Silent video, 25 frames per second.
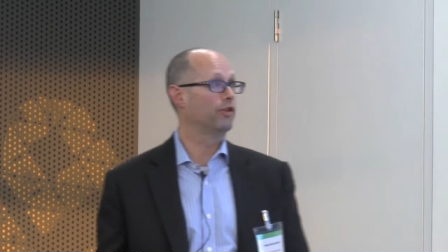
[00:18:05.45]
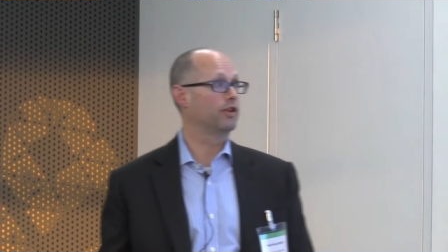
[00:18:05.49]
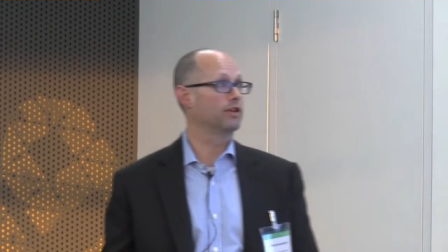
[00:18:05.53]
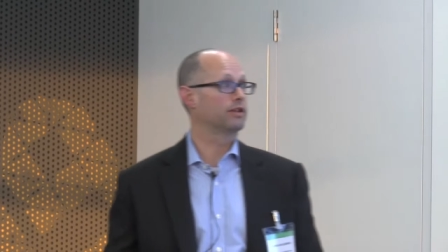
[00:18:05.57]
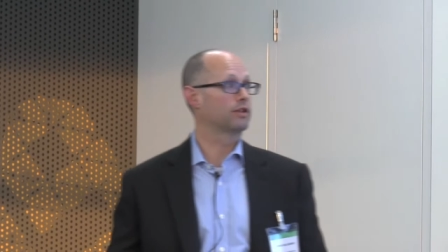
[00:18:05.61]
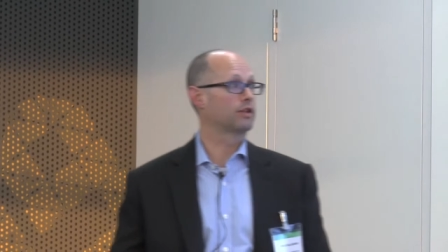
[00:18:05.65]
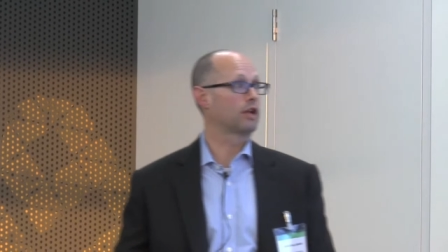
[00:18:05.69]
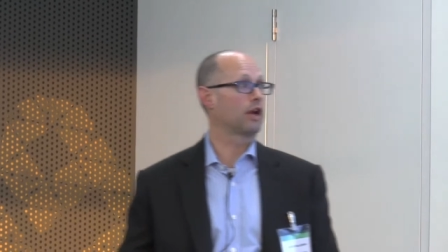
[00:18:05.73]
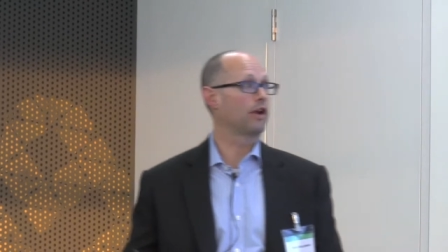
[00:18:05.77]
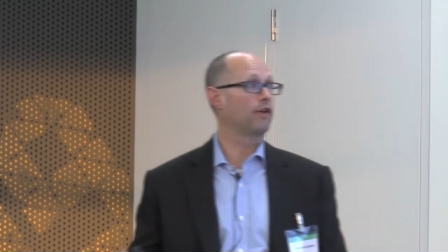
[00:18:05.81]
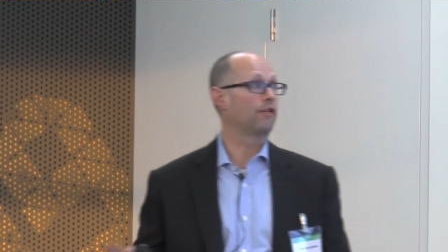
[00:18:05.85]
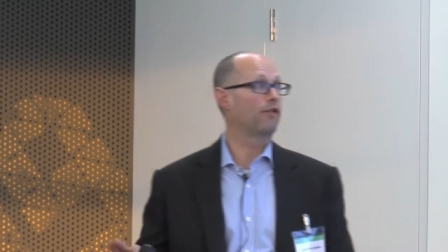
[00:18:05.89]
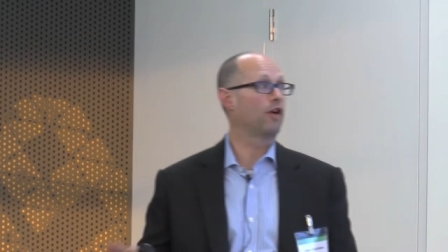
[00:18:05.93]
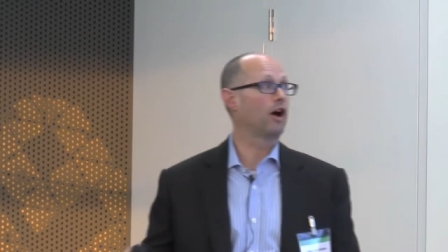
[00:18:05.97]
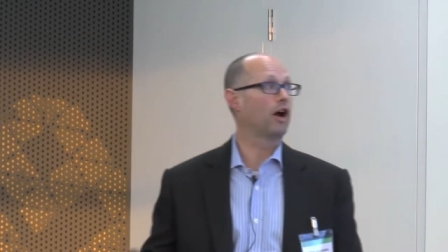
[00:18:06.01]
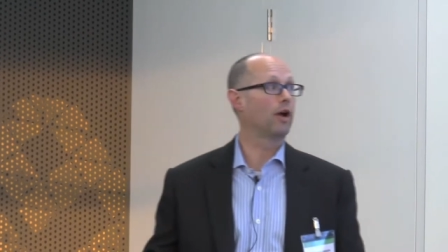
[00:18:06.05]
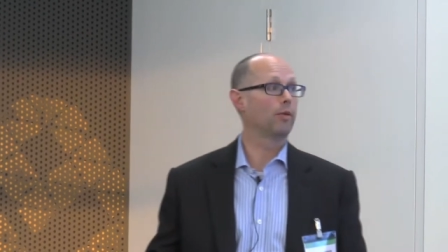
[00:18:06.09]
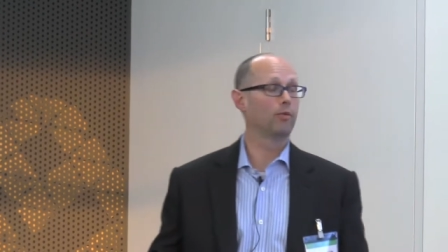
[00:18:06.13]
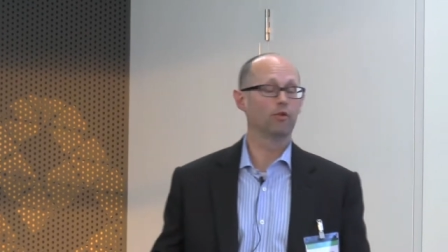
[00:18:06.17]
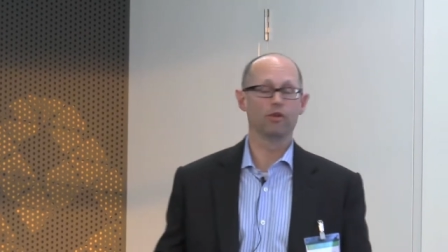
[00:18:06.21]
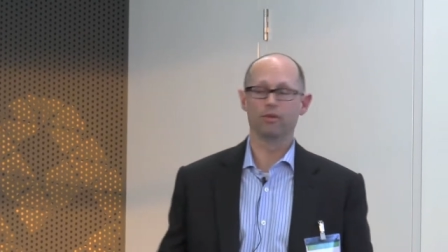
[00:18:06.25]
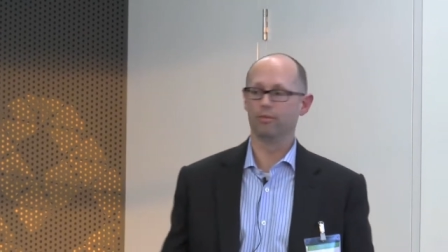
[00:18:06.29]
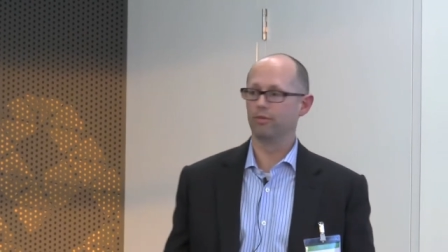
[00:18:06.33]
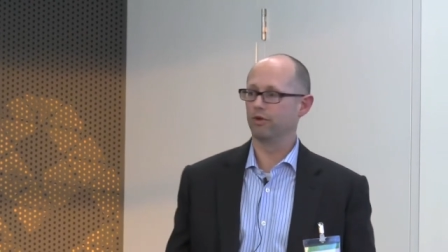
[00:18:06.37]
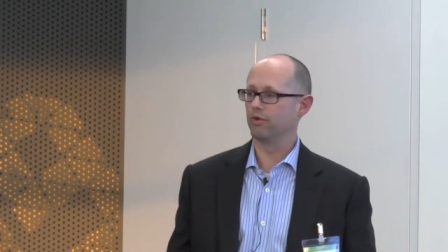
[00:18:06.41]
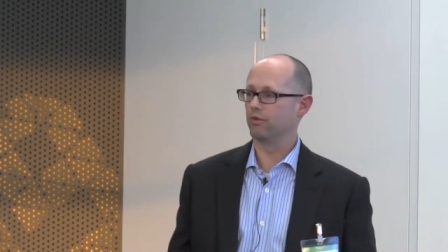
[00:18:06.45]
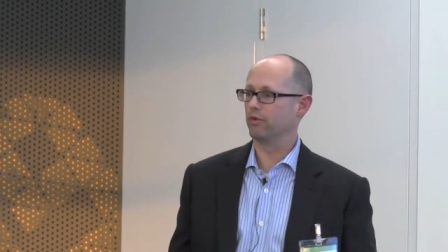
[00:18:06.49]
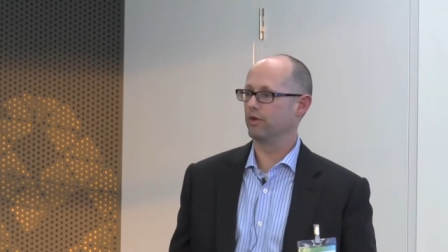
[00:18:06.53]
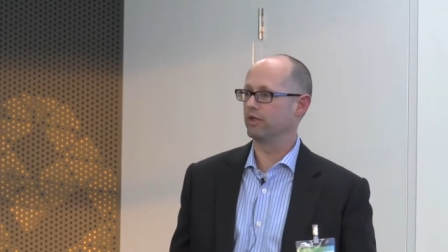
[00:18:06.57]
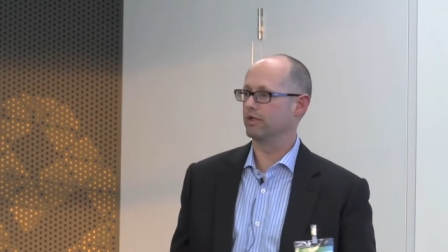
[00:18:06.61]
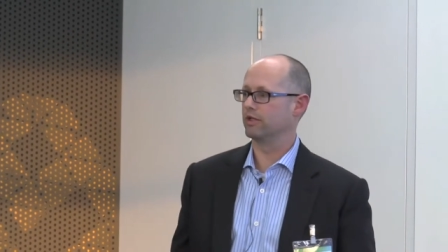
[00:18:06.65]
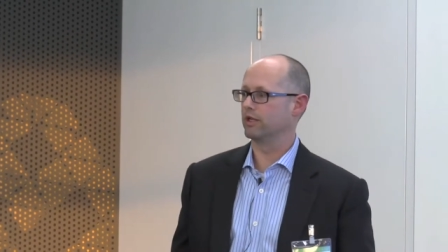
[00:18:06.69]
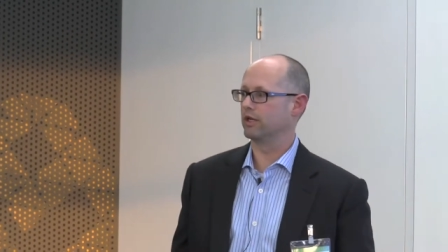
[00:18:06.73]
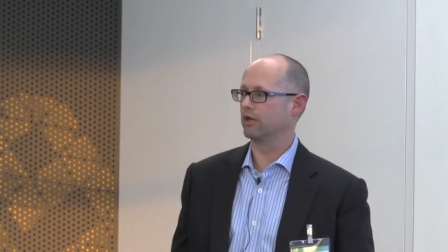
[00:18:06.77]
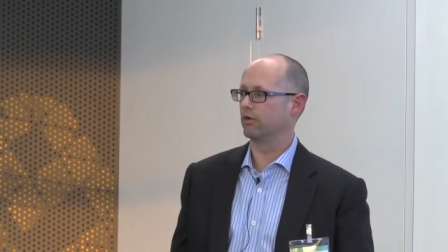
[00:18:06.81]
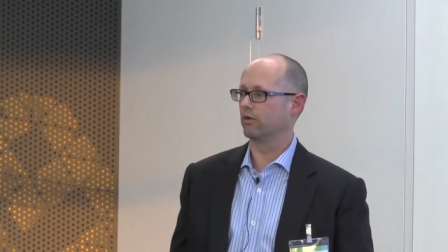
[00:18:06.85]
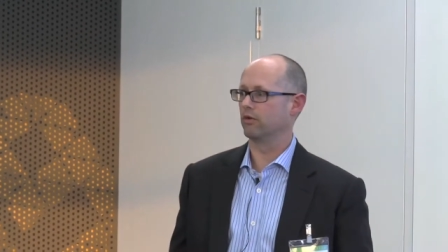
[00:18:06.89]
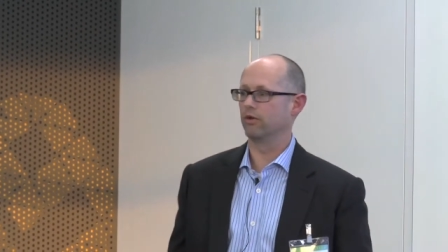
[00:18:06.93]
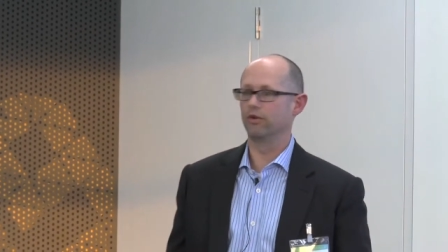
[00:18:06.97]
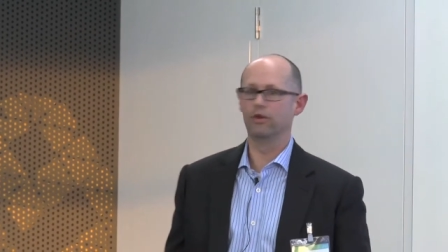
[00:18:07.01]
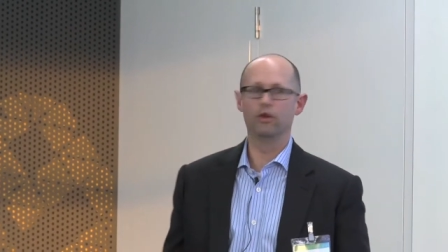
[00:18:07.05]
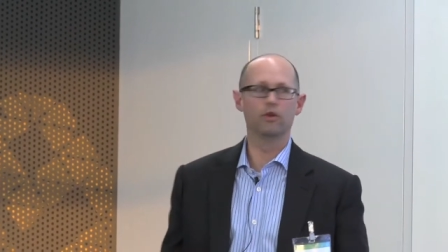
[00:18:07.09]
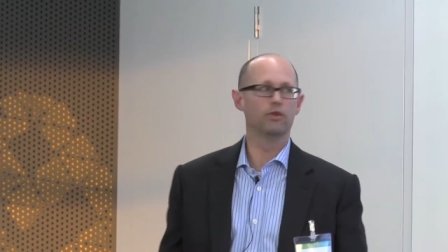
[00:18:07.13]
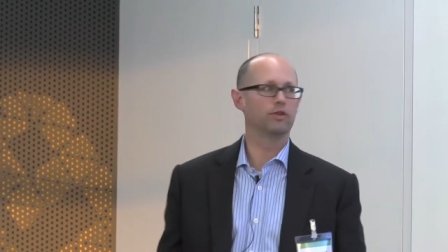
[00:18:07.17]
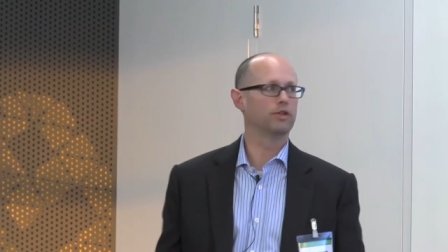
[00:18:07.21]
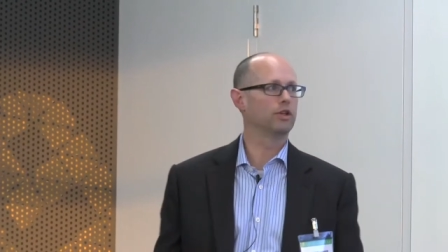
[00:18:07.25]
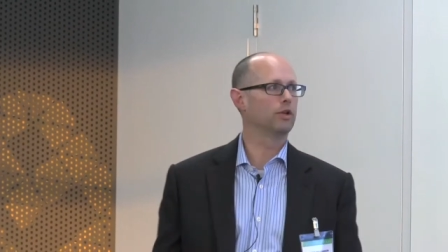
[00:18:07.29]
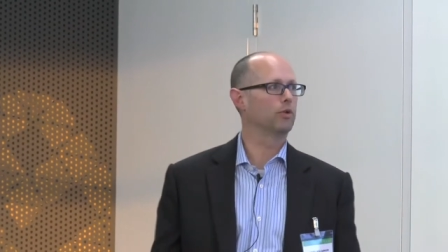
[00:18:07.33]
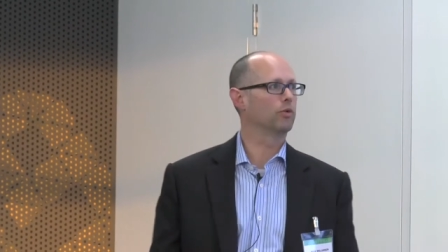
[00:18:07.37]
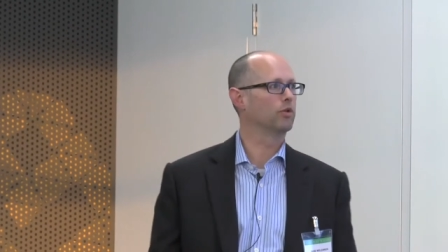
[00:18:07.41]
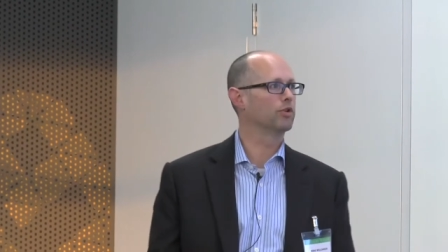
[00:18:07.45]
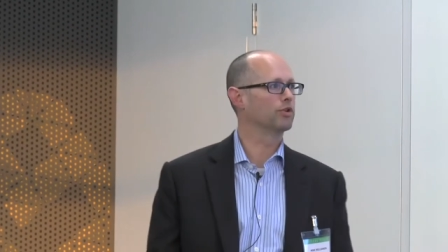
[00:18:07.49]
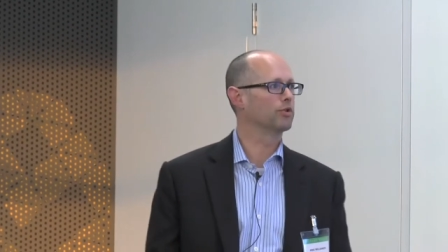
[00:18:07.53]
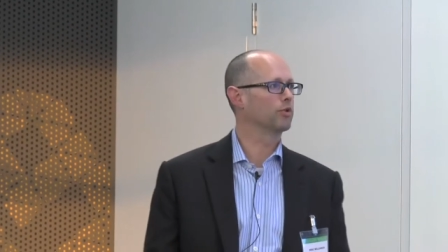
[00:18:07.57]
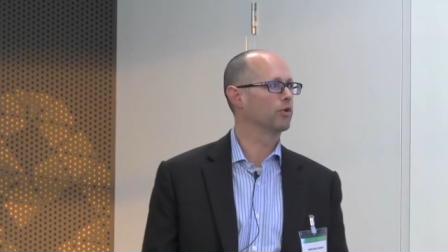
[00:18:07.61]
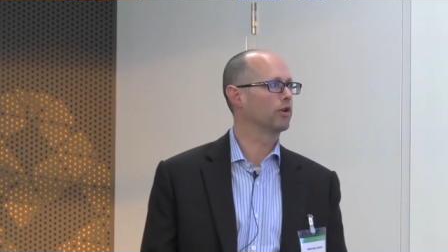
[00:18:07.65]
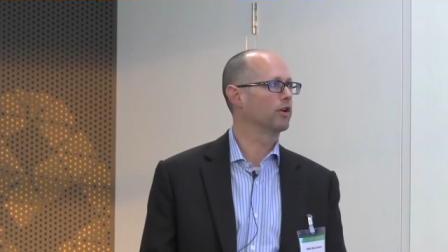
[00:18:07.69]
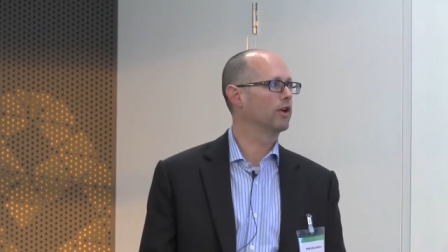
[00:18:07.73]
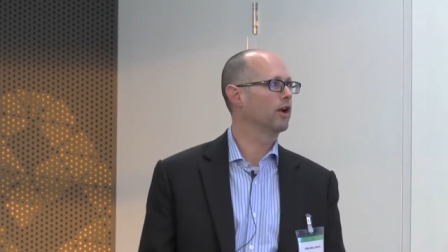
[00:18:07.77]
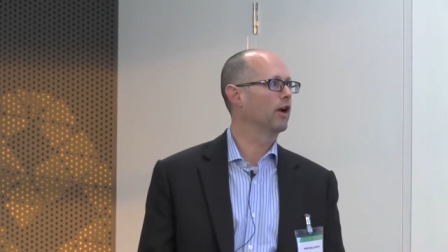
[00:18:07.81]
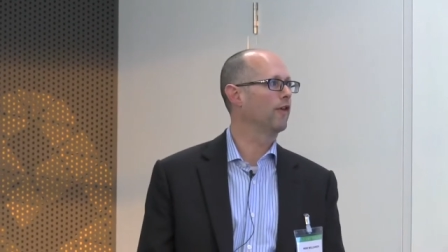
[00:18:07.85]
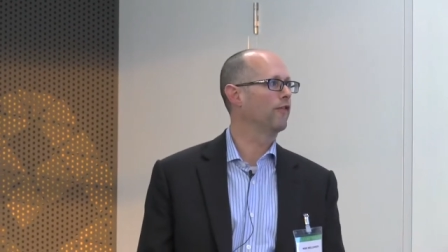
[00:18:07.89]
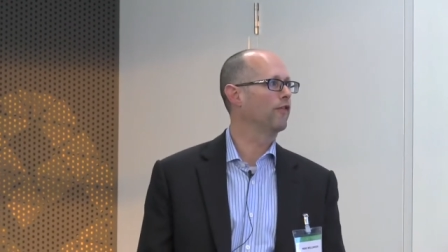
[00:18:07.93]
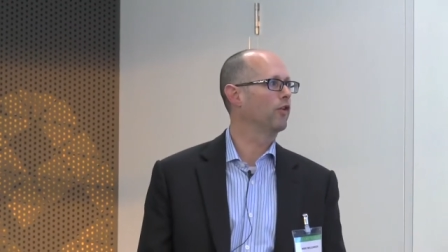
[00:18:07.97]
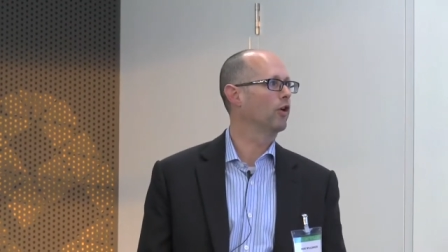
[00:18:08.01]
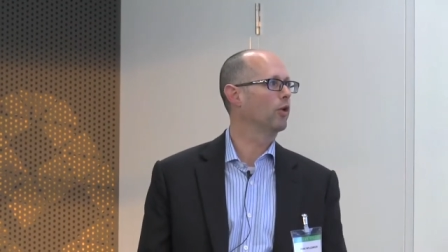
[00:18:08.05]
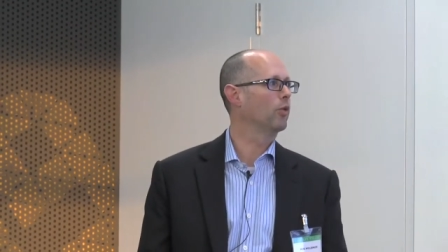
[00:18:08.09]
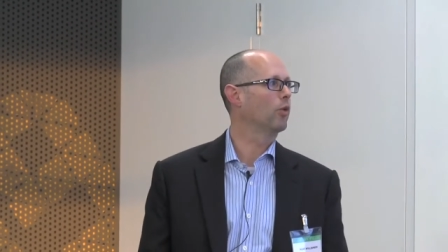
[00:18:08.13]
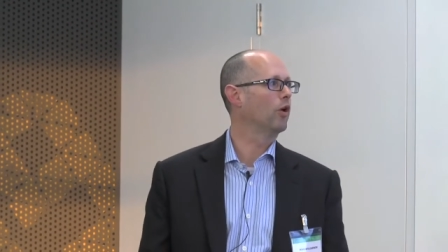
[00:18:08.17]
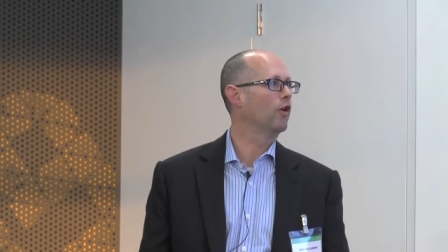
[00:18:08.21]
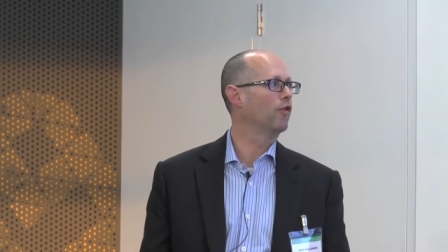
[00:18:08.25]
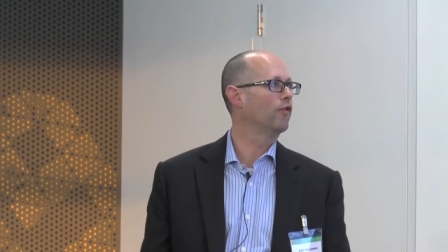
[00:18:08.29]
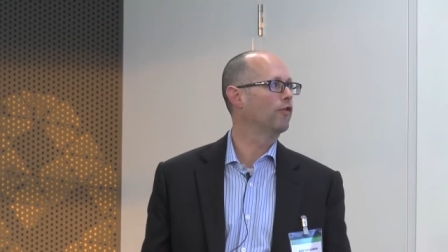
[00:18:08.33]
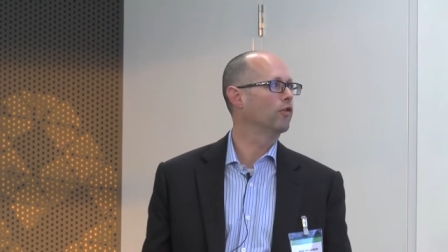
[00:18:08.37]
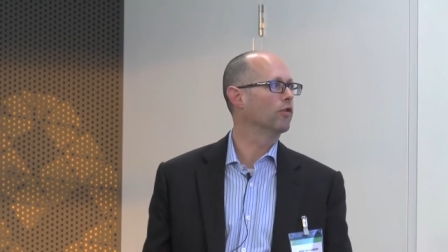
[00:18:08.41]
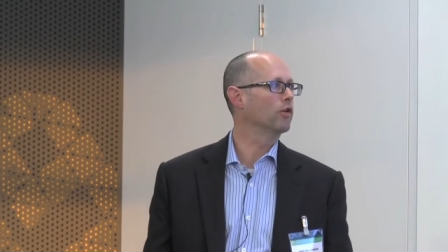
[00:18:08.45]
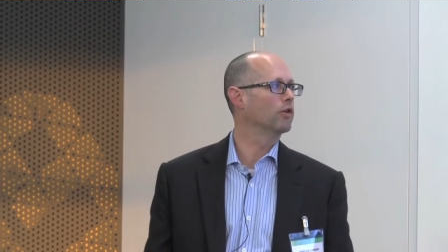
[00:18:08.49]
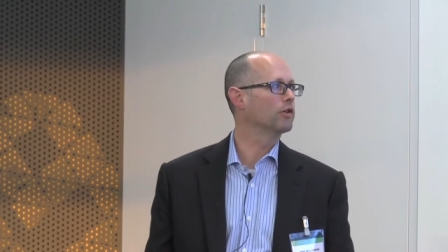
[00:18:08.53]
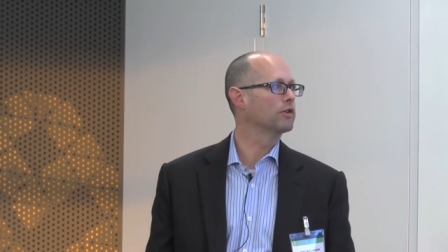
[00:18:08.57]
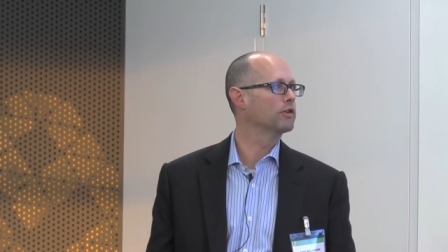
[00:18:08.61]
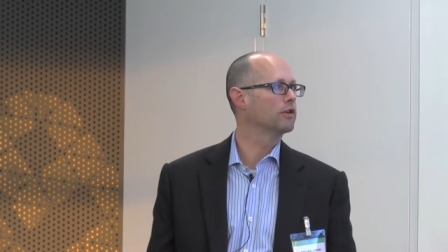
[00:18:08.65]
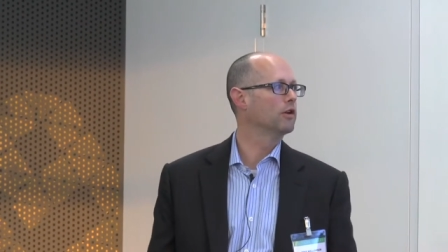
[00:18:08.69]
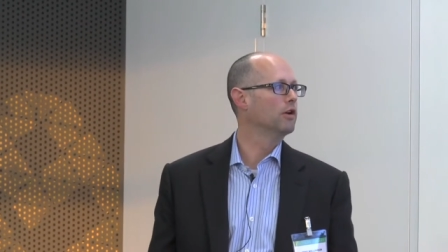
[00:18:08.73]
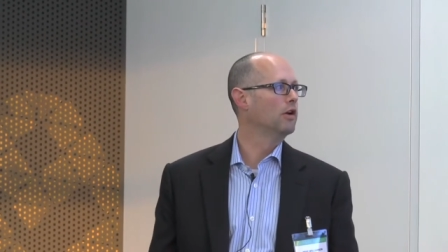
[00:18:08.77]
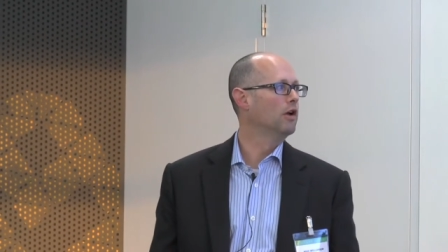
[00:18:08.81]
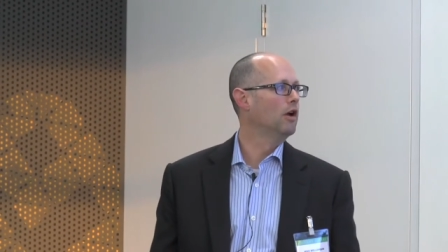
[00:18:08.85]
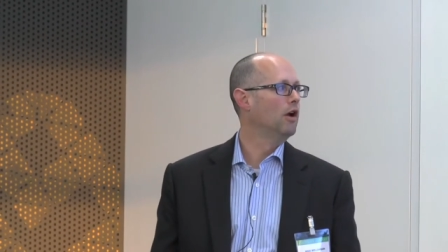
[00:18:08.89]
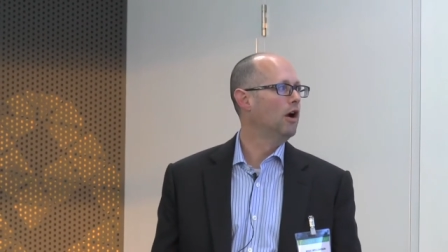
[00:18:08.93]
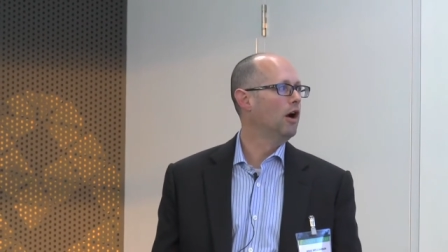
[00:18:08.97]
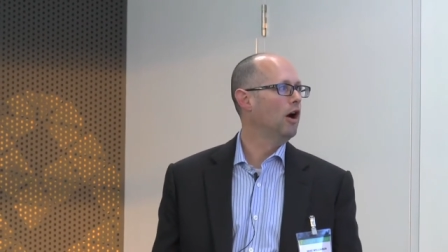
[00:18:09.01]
this kind of hybrid between SQL and NoSQL is working out very well for us.